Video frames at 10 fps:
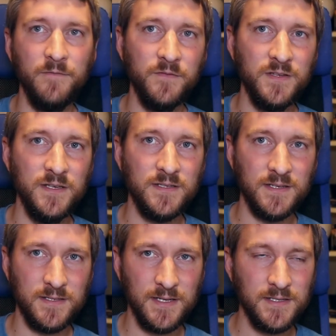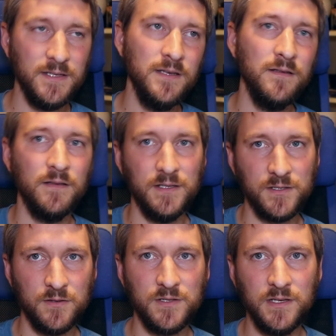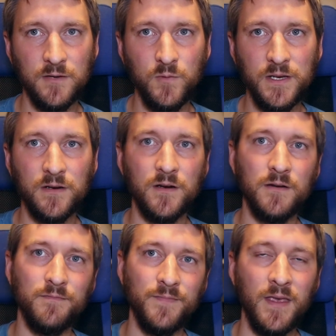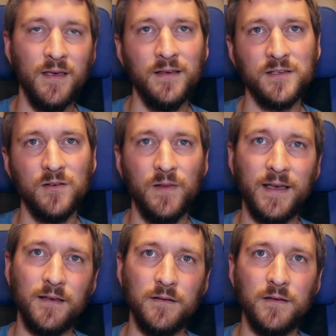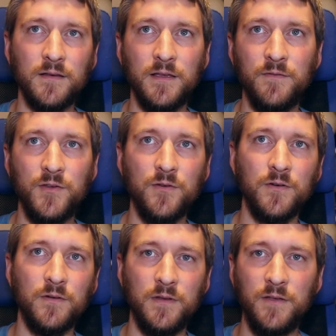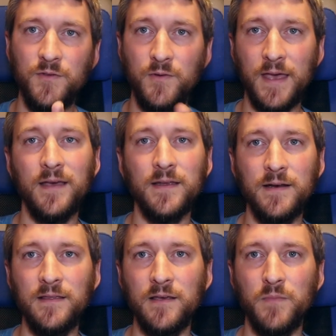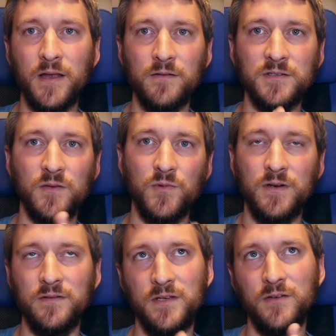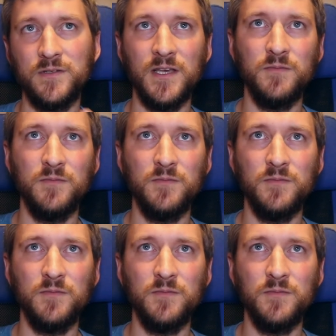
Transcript: 50s to 60, it starts to get weaker. So like if you can't get anything better, somewhere in, say